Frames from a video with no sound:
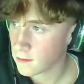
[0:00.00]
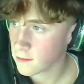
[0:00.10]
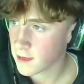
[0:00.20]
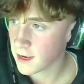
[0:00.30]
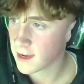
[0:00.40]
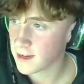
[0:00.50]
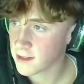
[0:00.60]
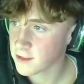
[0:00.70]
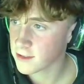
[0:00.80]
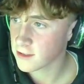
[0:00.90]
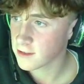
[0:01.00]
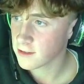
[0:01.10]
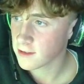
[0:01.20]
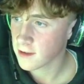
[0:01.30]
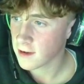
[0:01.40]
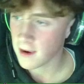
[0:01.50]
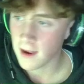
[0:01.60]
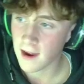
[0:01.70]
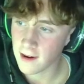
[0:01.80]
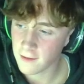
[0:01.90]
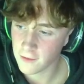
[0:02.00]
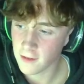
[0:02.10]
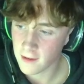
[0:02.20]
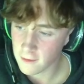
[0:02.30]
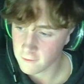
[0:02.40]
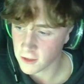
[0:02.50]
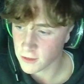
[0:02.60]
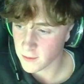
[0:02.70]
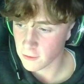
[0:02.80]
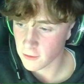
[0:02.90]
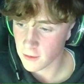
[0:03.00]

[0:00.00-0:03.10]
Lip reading: Okay, so after that, I've just built the